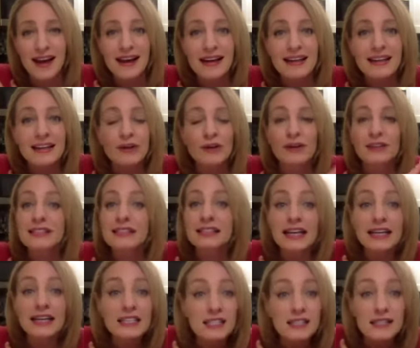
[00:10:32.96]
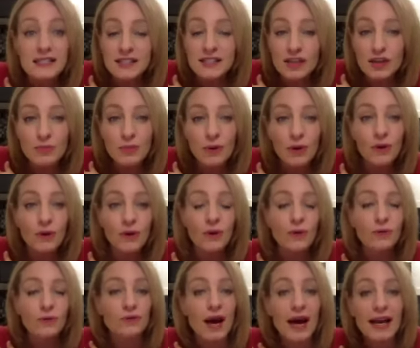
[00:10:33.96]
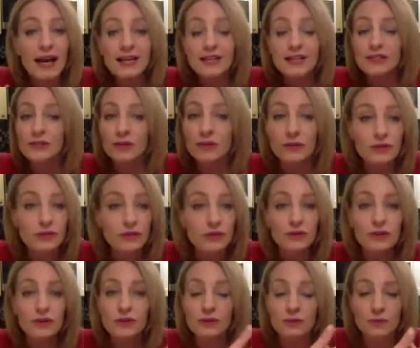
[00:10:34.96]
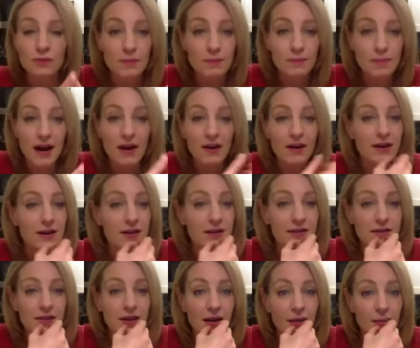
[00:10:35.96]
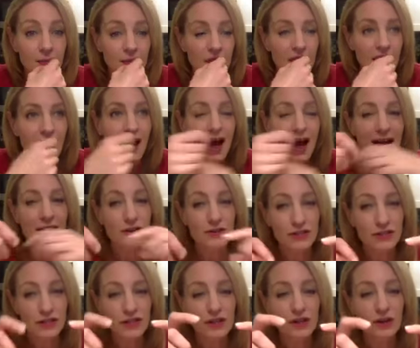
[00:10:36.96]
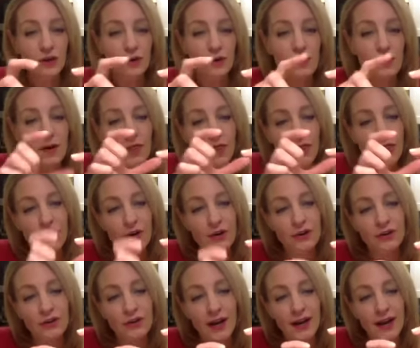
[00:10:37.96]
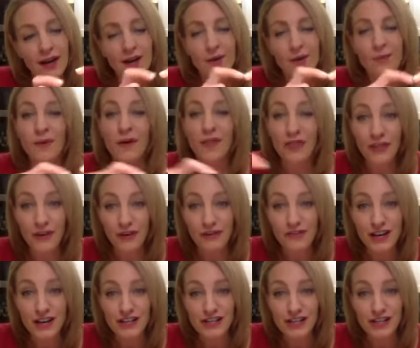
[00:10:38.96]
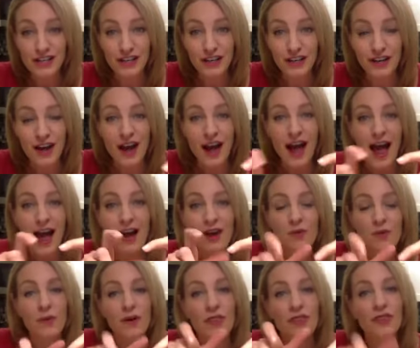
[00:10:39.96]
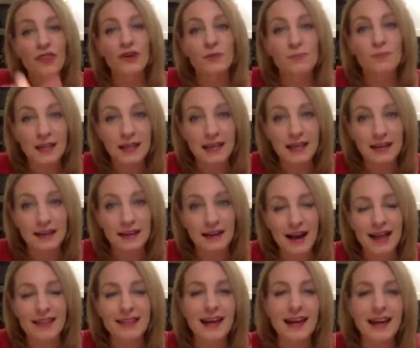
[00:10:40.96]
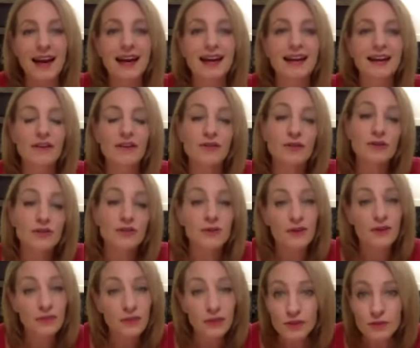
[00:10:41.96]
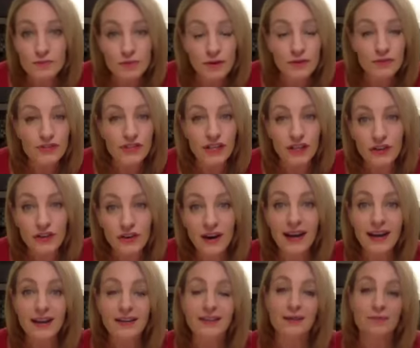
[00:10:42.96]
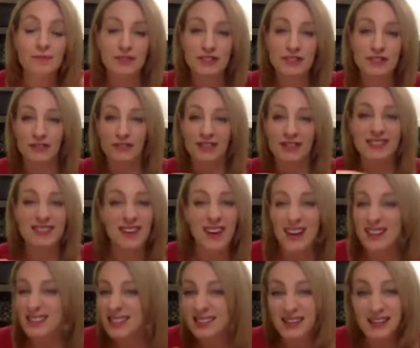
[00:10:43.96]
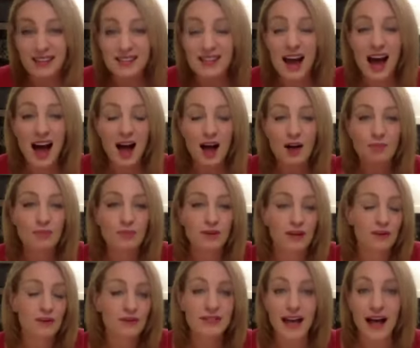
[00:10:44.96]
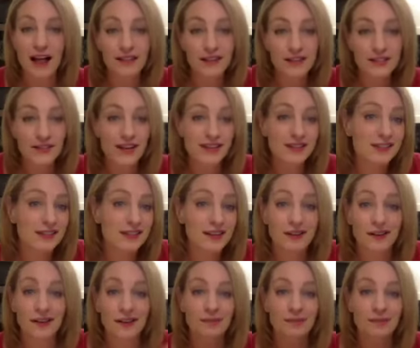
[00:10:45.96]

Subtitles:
cooked lentils in a bowl, rice, couscous, wheat berries. I usually go 1/3 grain, 1/3 veggie, and 1/3 bean. And then if you do have cooked protein, great. You can put different sauces on top, salad dressing or,